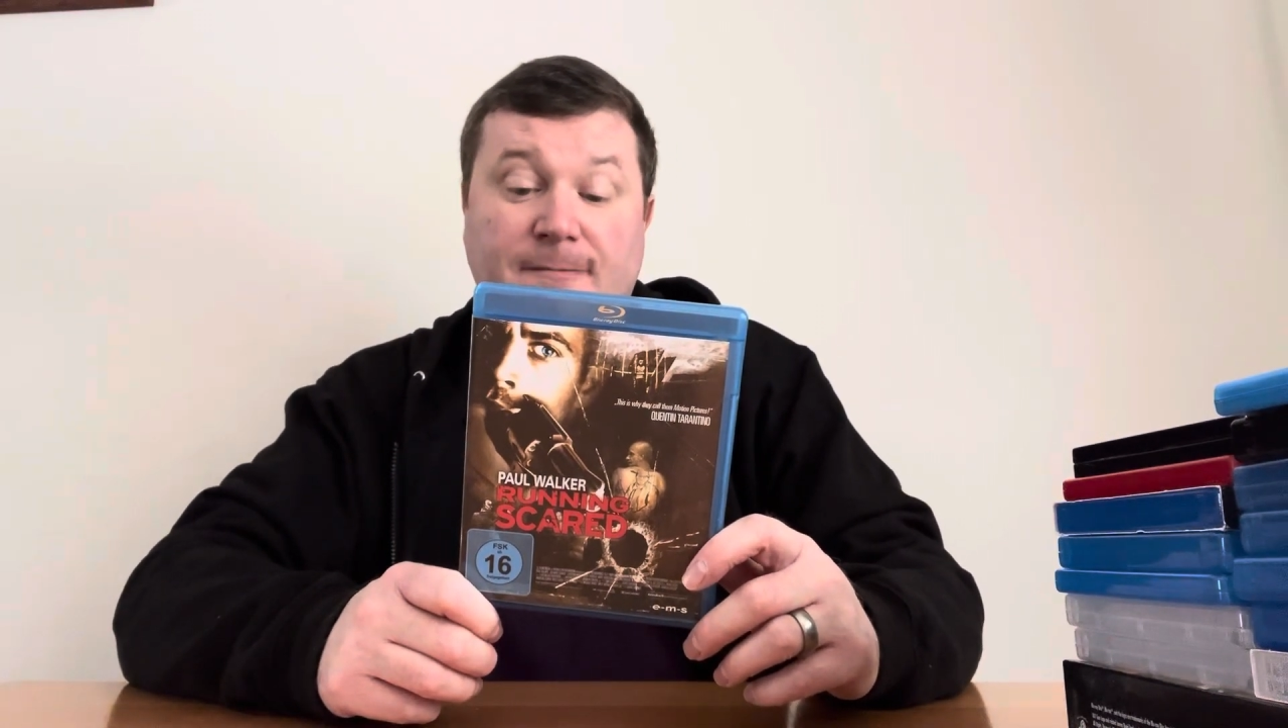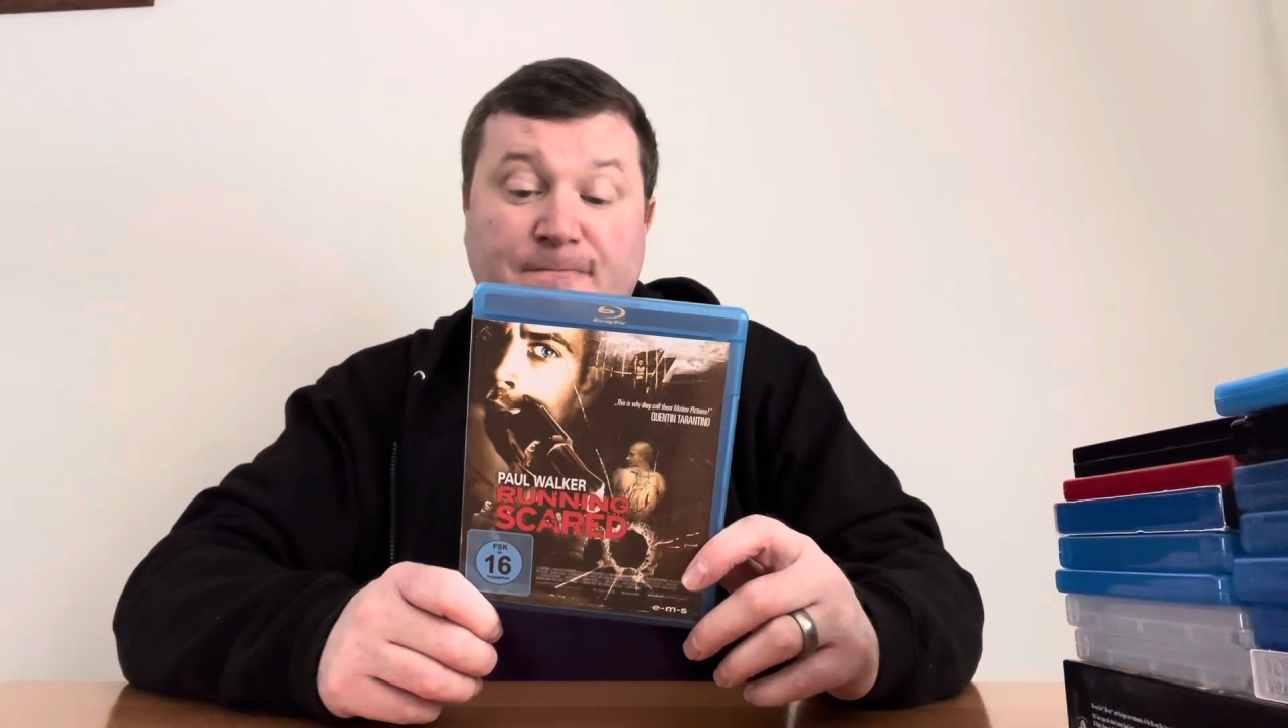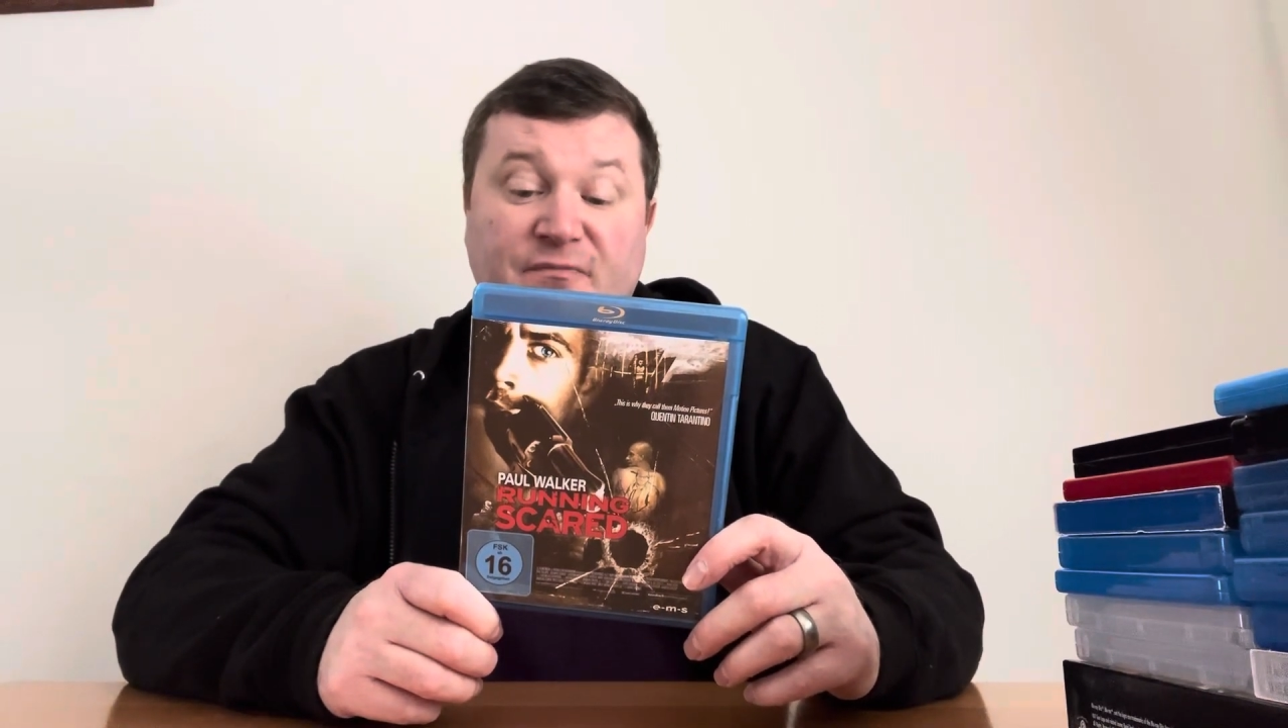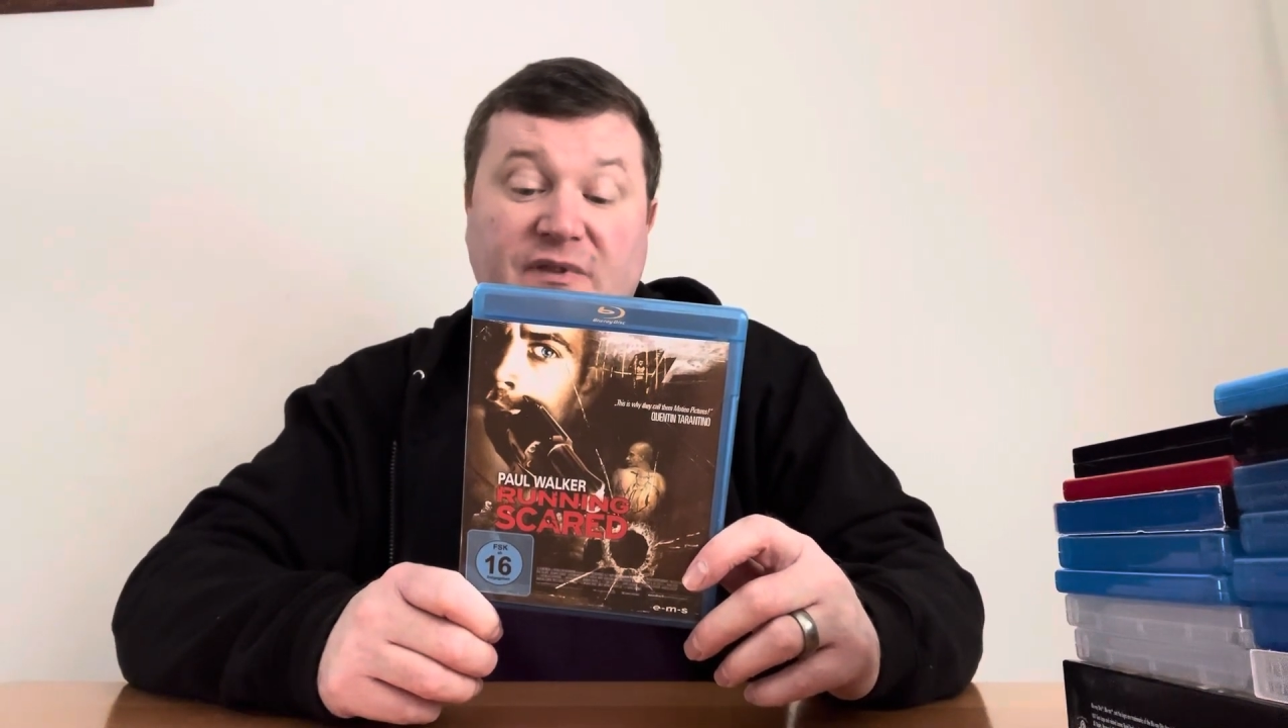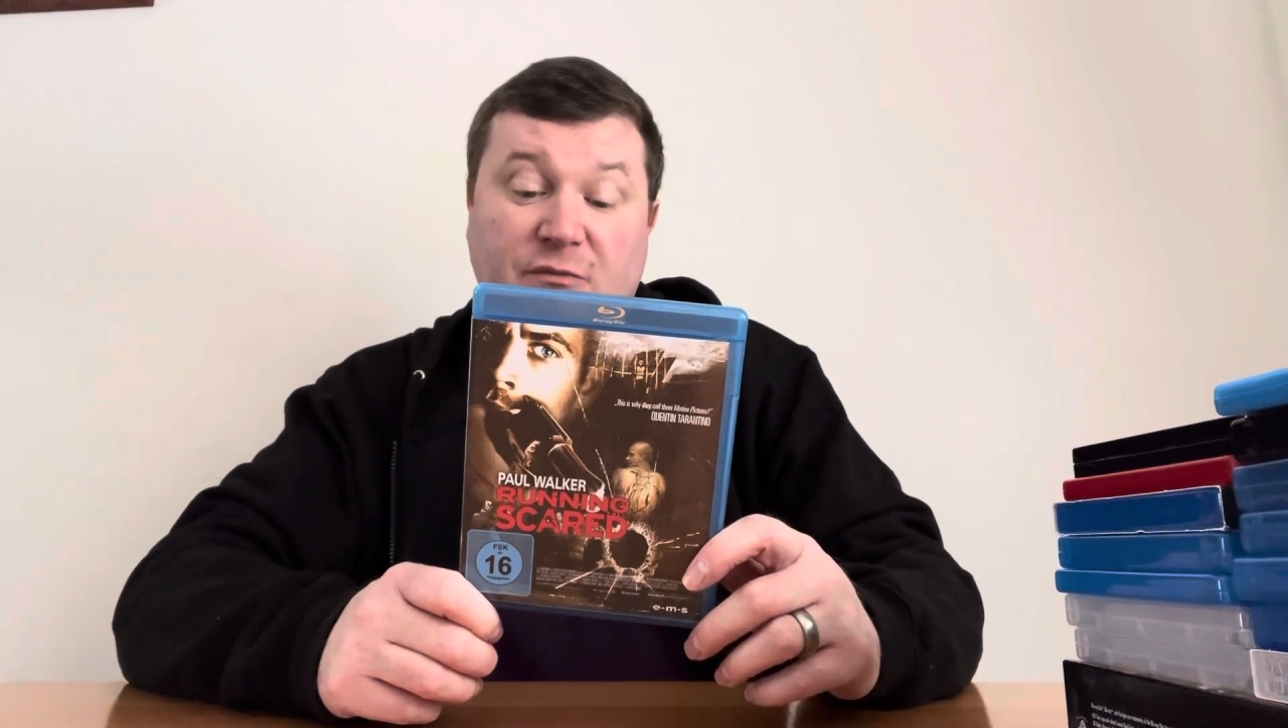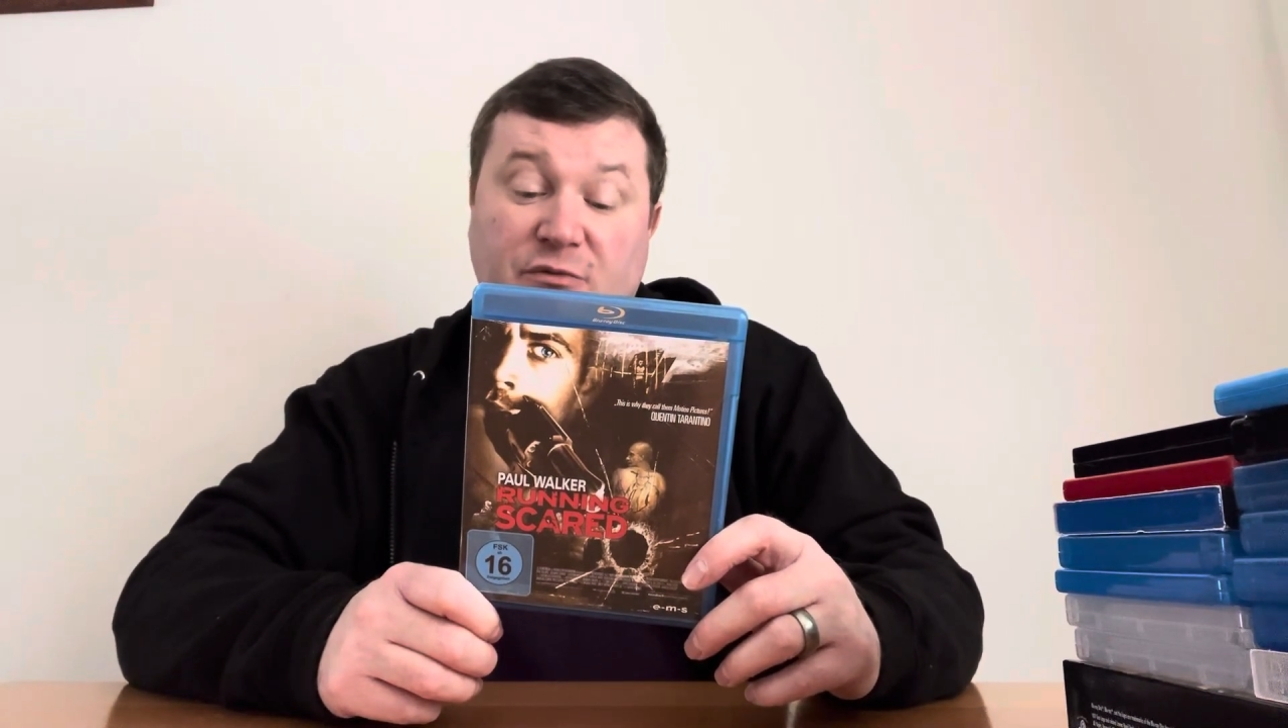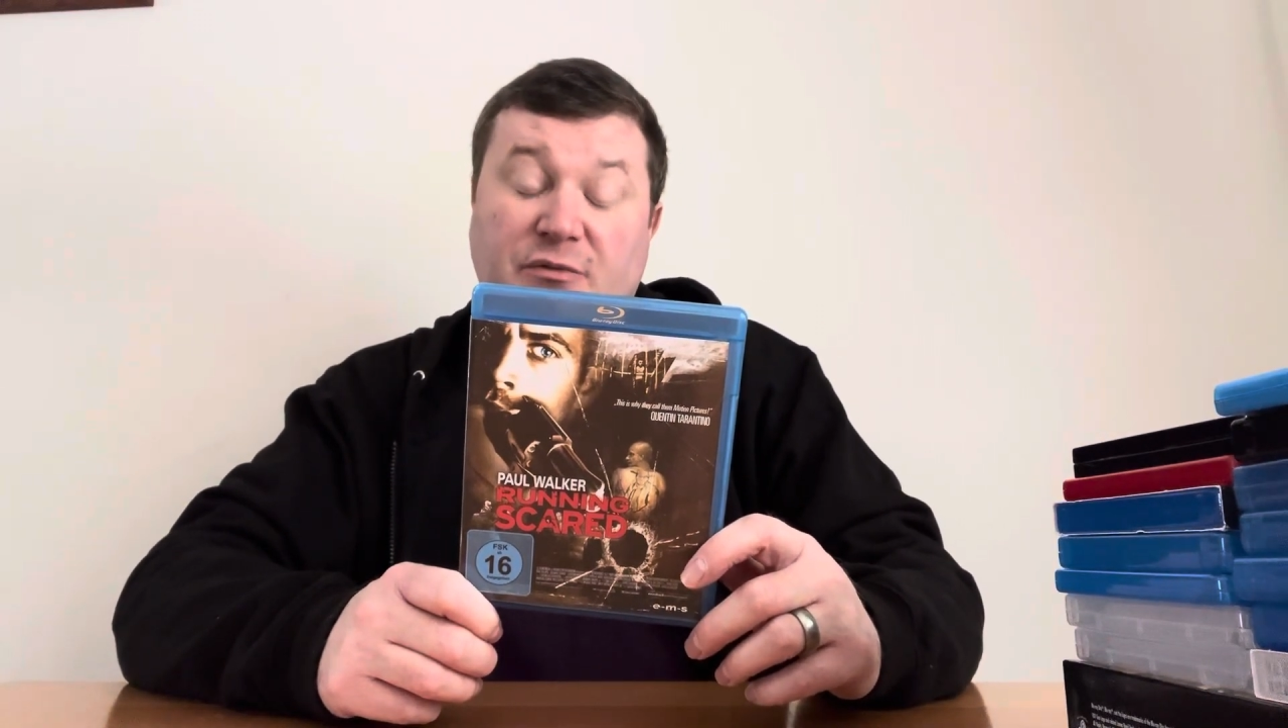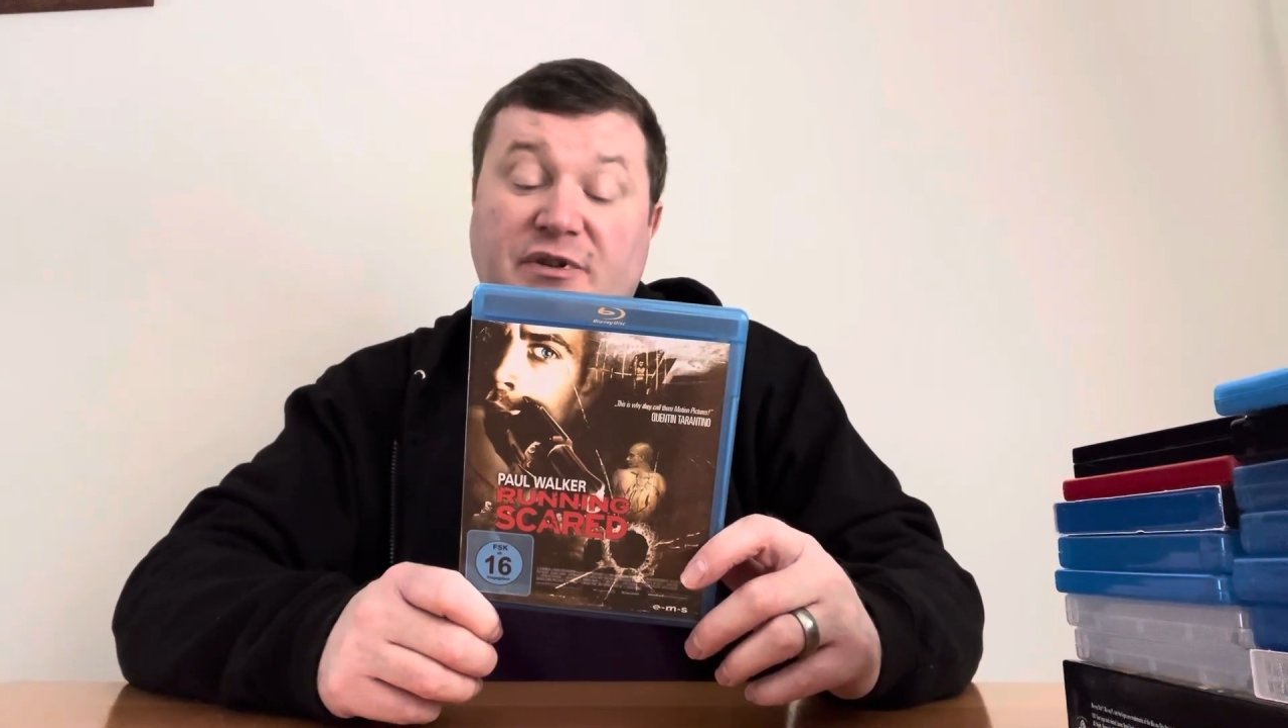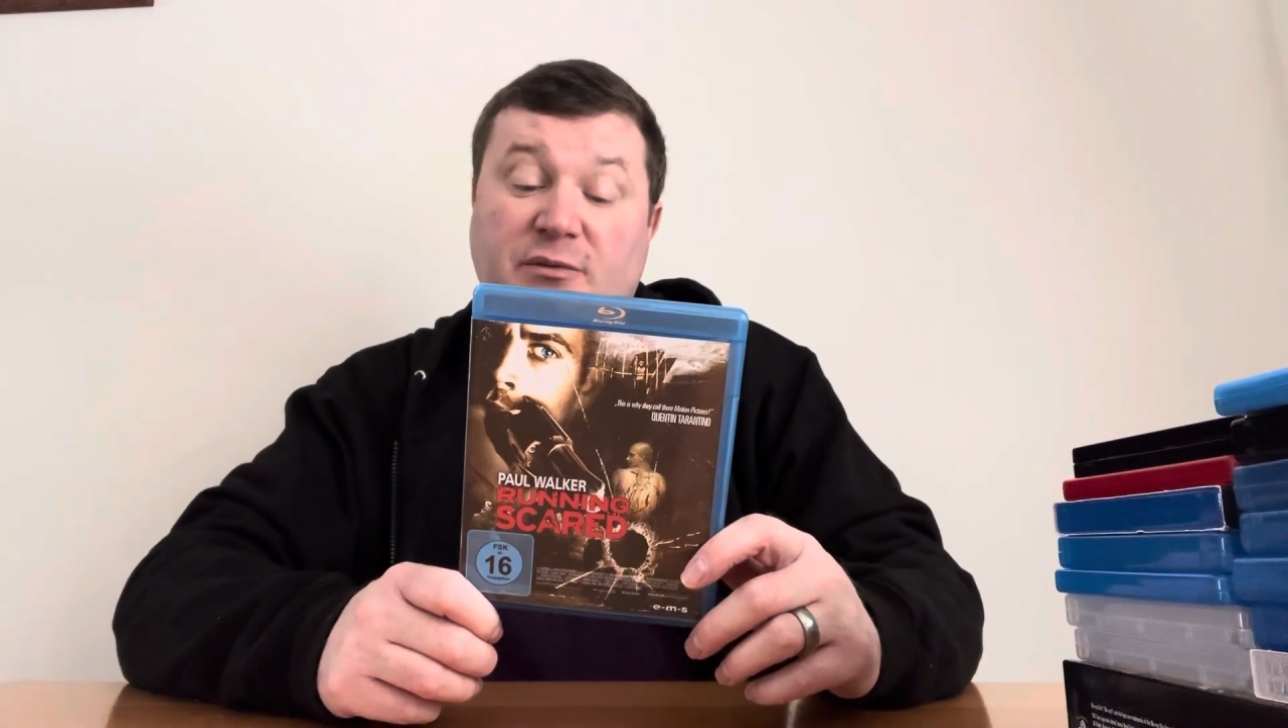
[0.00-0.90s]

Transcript: I remember it being